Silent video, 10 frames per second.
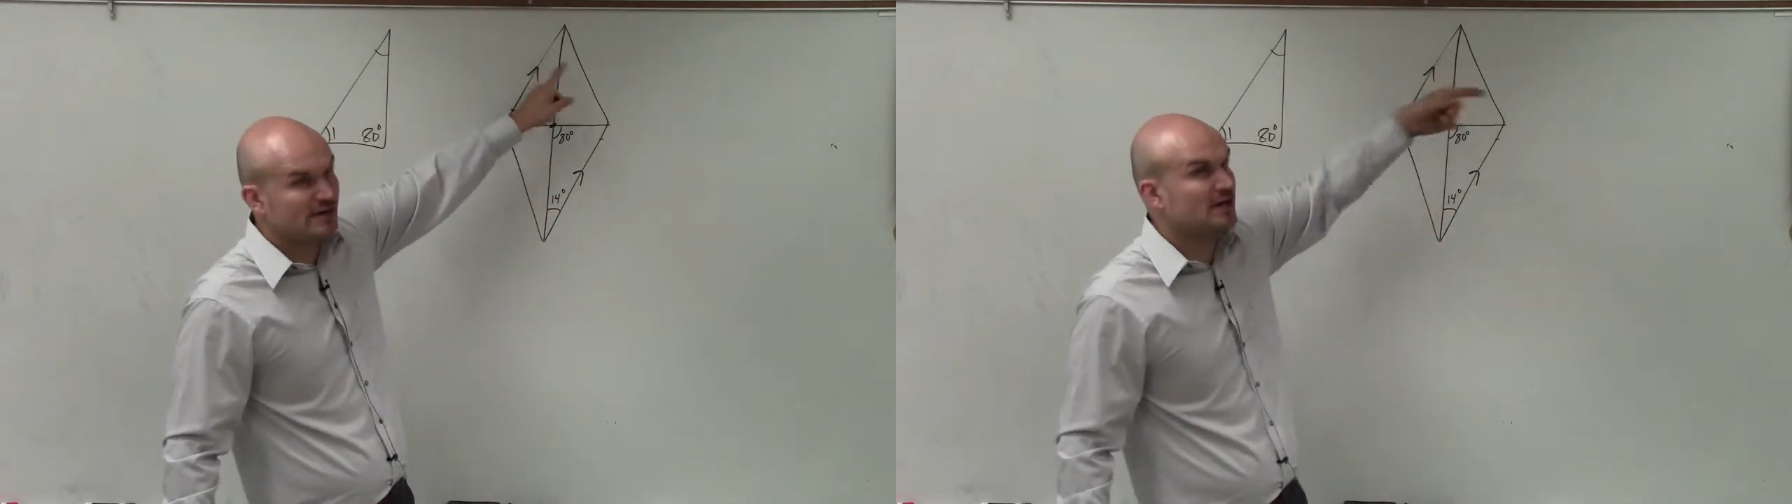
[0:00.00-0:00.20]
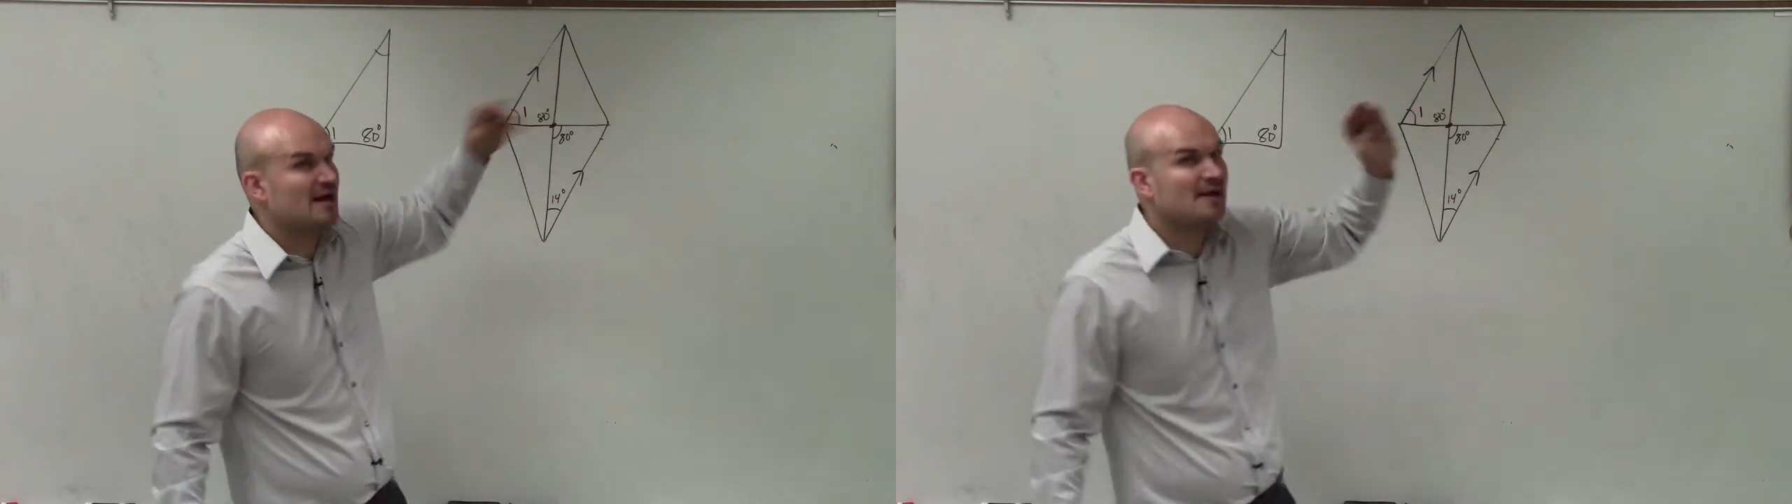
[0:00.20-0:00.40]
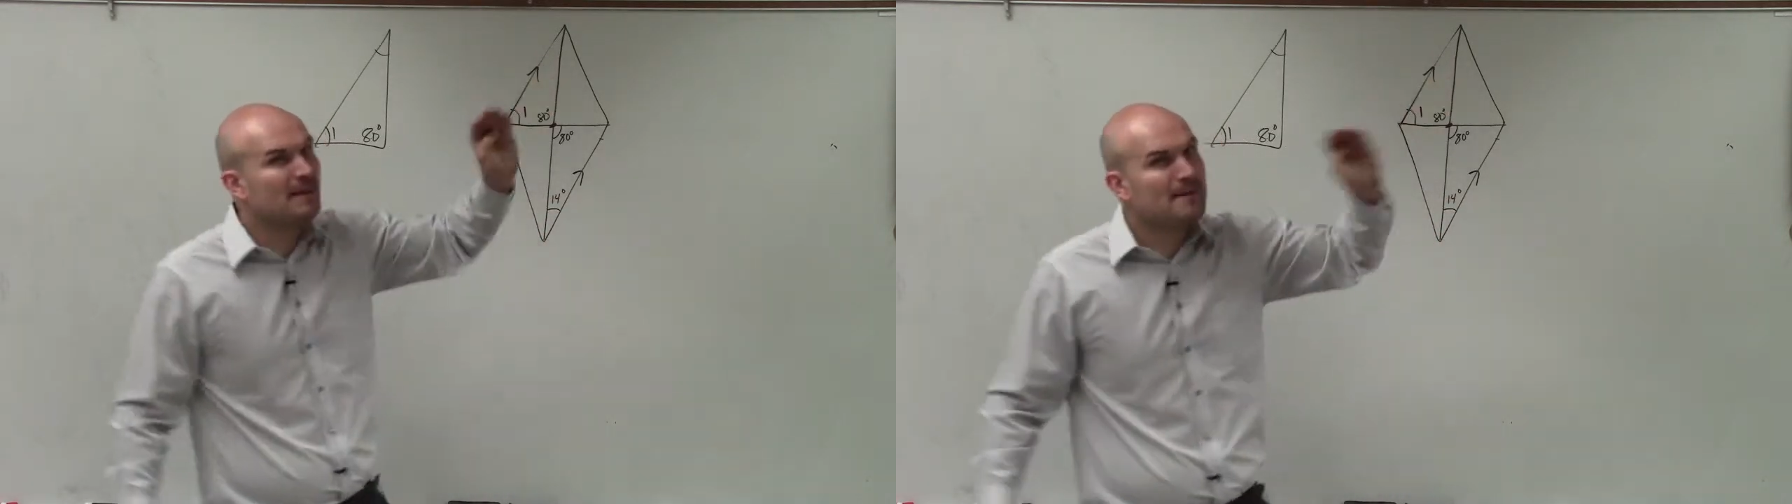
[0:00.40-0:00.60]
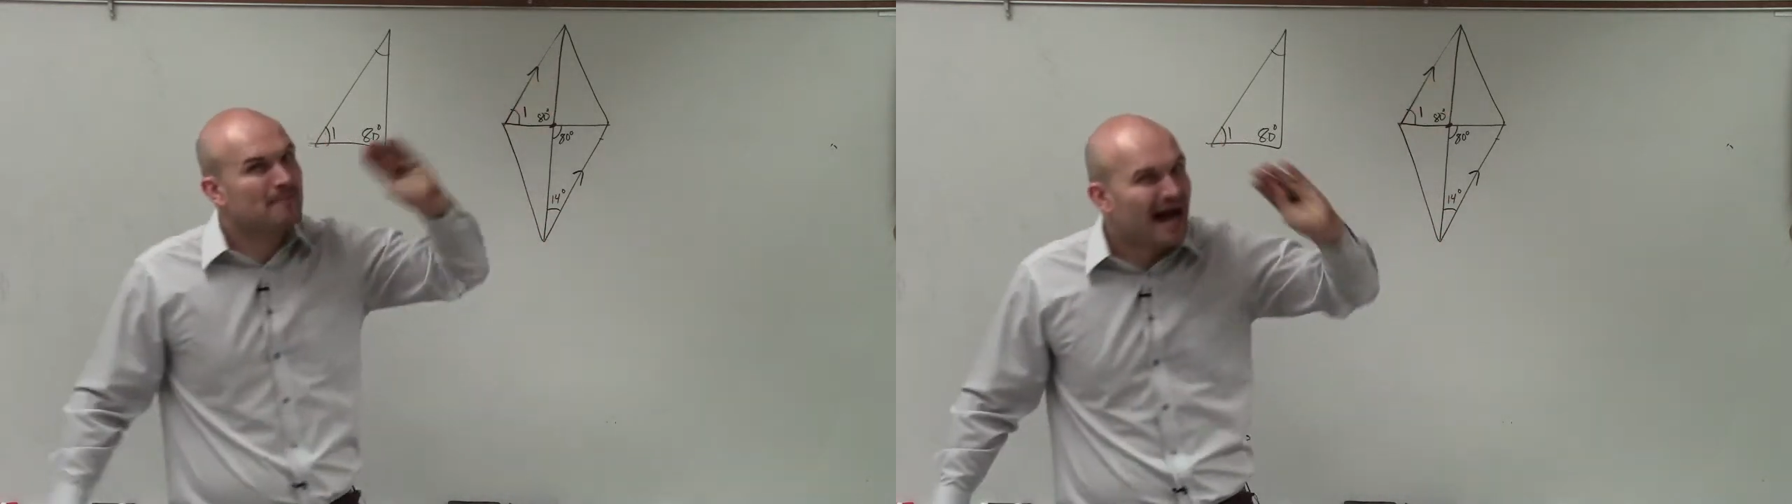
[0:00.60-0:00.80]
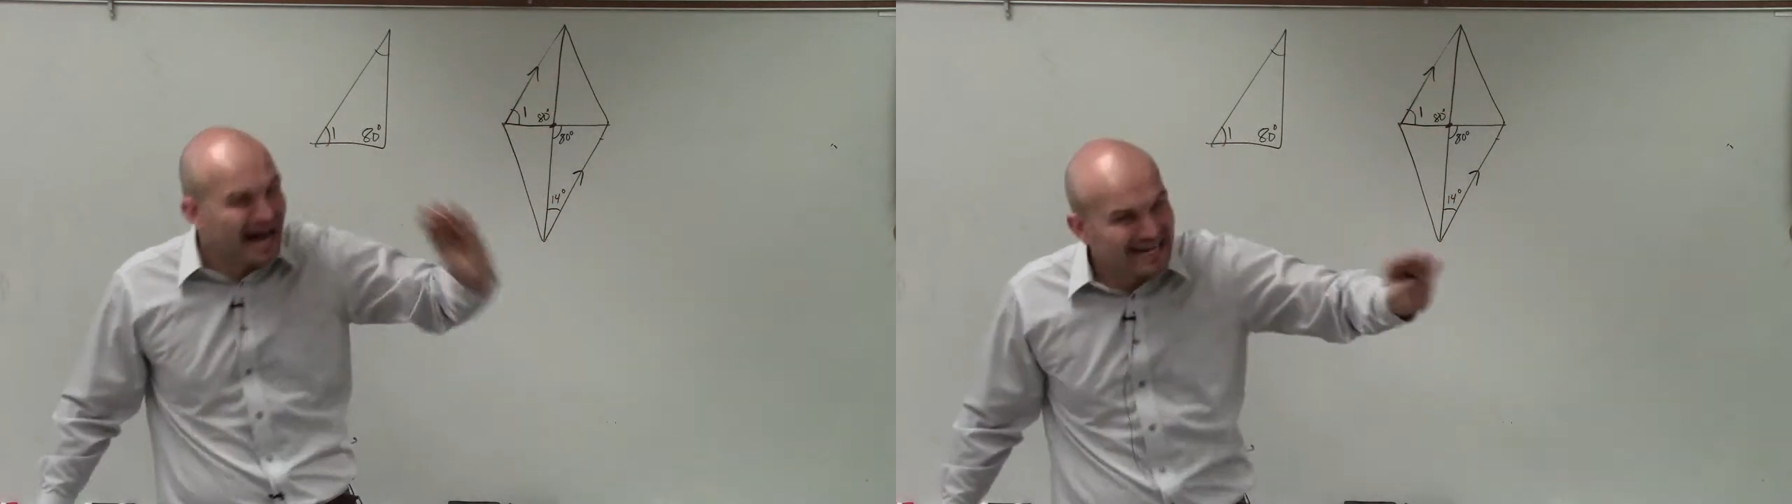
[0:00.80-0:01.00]
here? Am I
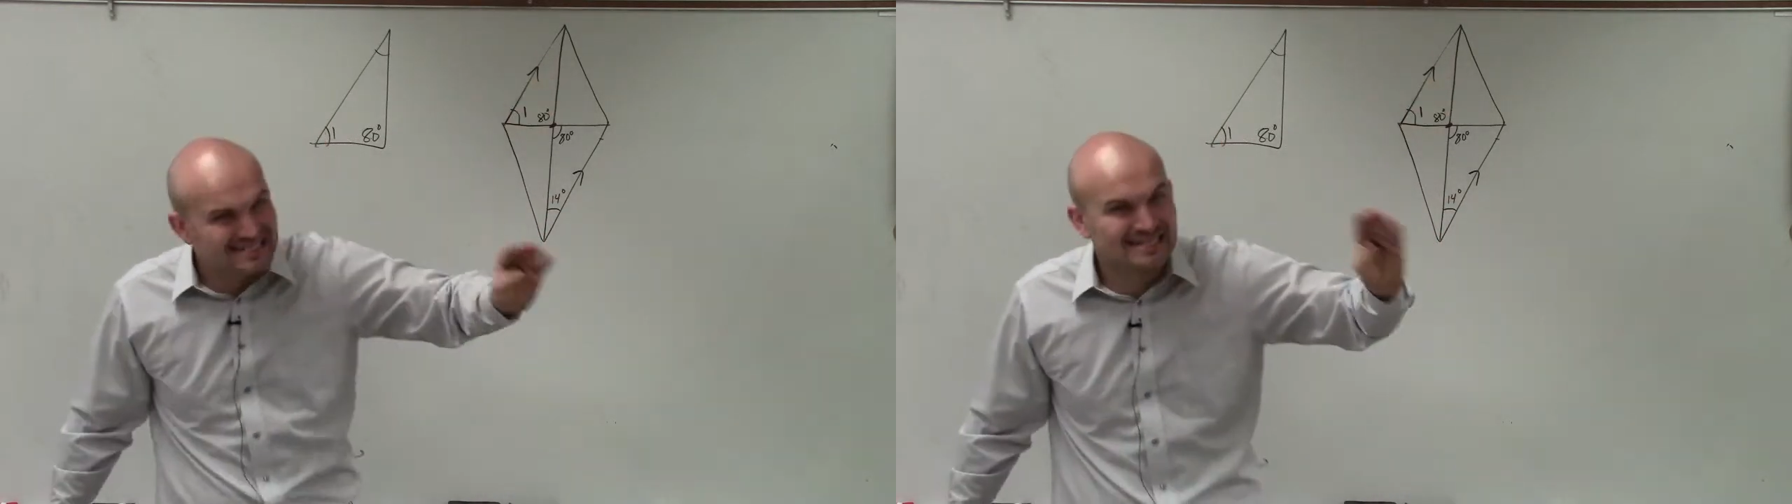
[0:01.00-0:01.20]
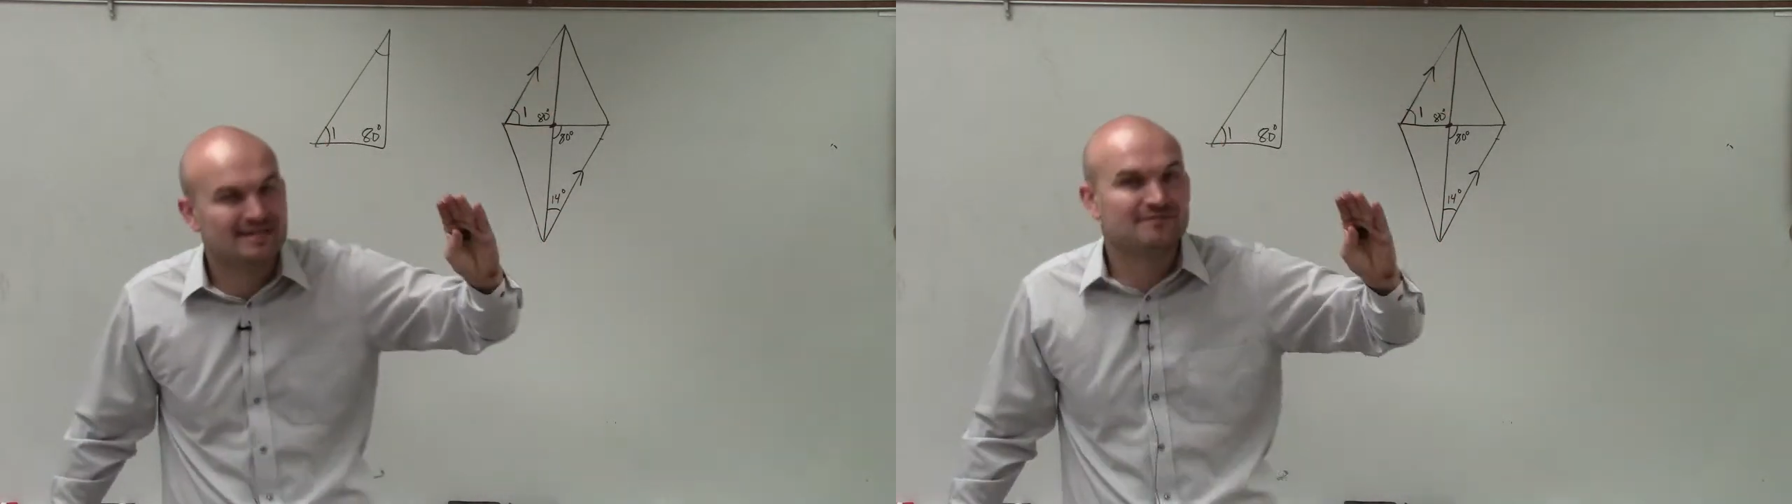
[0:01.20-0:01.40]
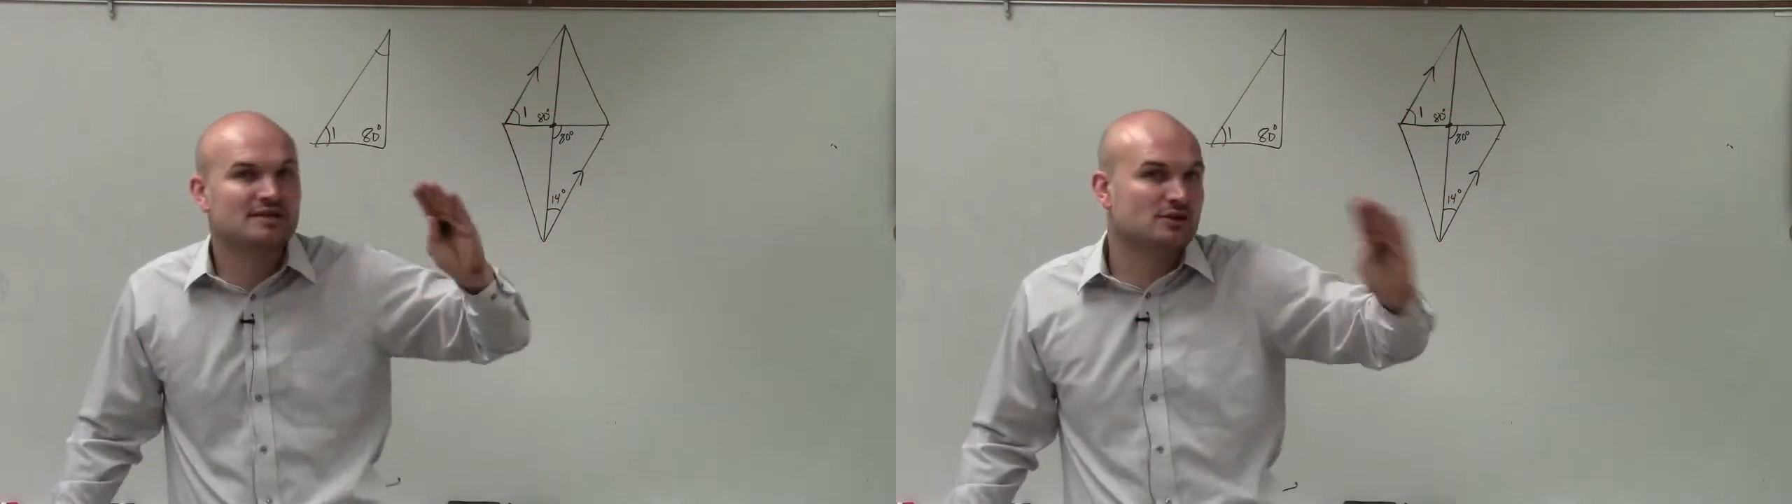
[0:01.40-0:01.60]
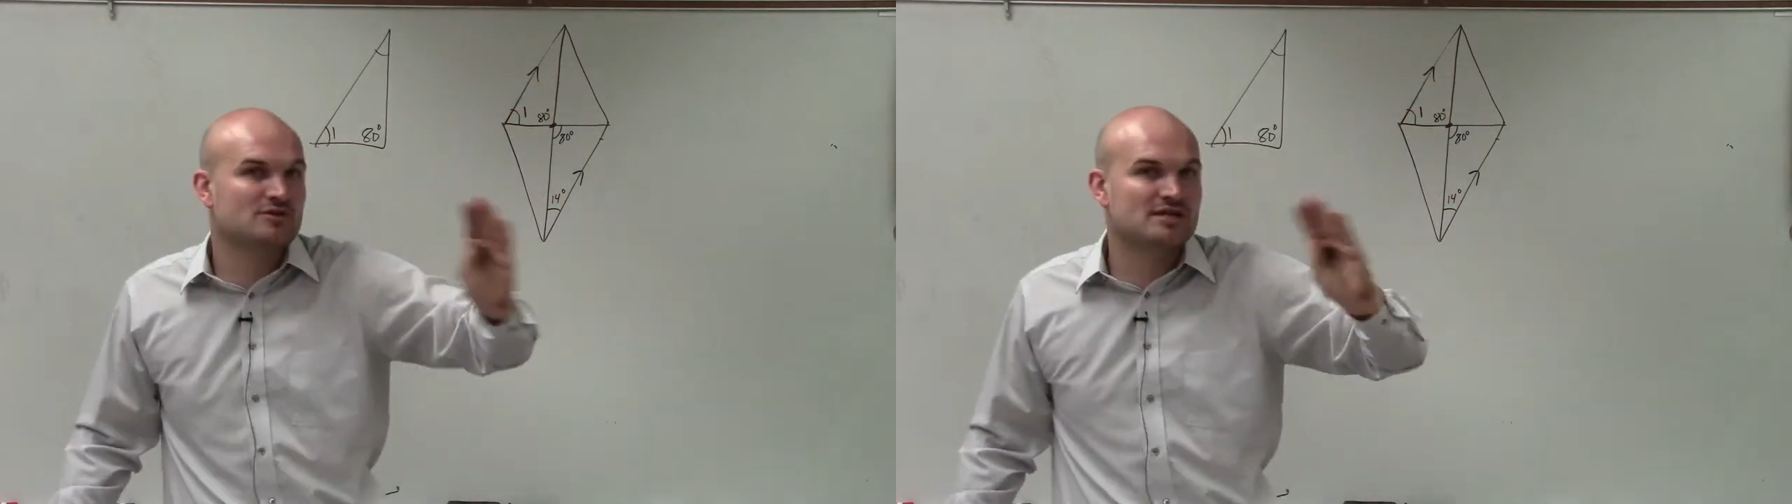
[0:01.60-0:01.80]
positive that those